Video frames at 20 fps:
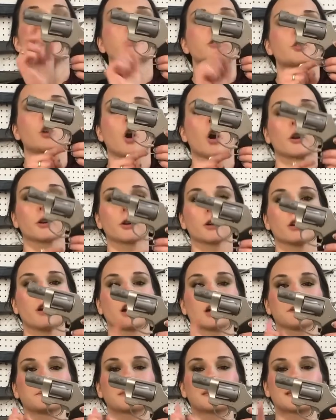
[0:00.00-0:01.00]
Charter
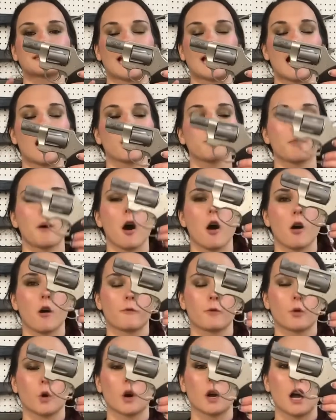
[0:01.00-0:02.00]
Arm Southpaw
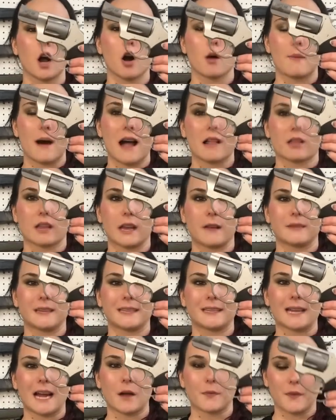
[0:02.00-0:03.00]
for all my
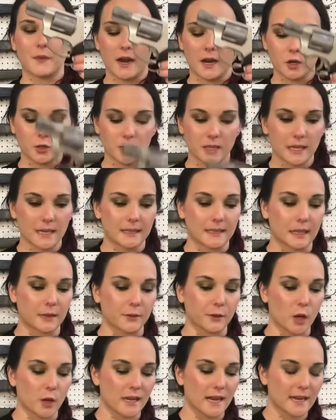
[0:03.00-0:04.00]
lefties out there. She is a
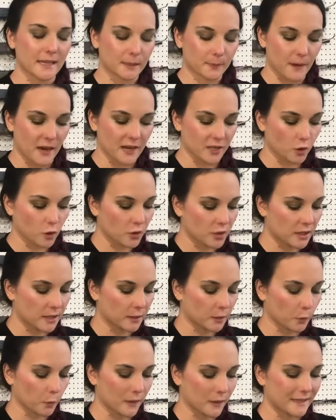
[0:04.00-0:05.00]
38 special. She's
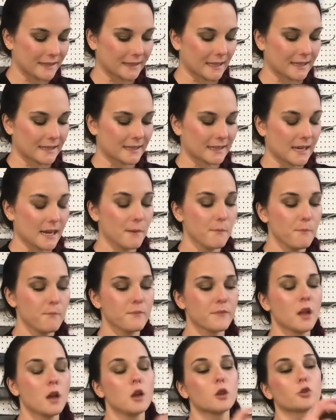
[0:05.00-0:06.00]
360.
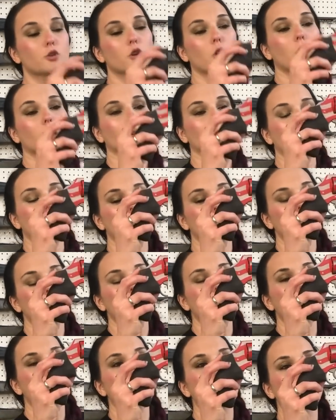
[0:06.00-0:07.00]
Charter Arms
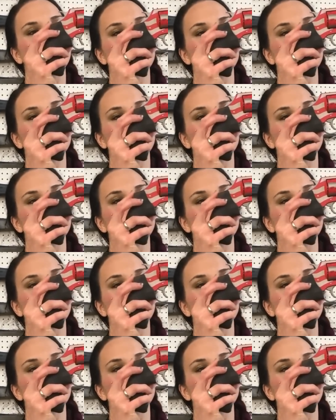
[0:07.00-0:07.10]
Old